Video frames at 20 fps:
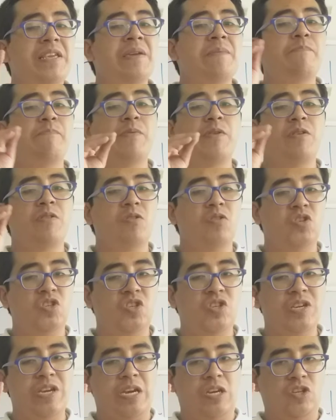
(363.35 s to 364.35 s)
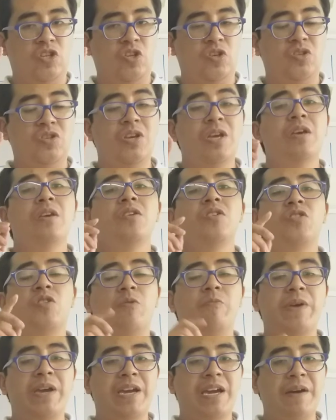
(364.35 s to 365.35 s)
in pronunciations.
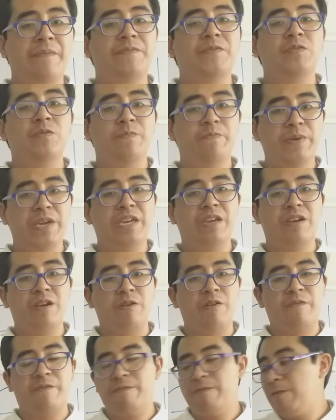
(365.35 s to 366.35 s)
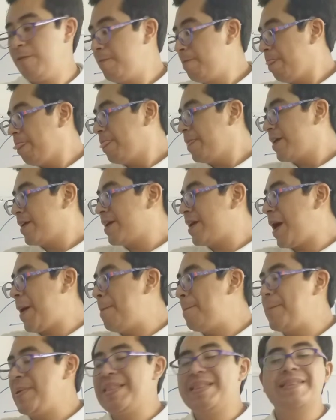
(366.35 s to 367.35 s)
So we have to be careful.
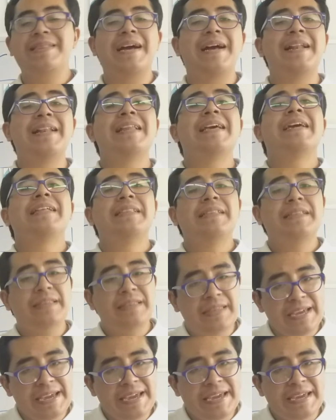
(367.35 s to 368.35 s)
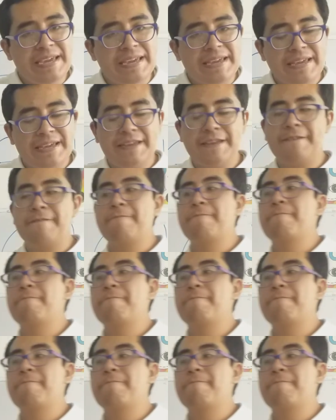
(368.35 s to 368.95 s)
Capital T.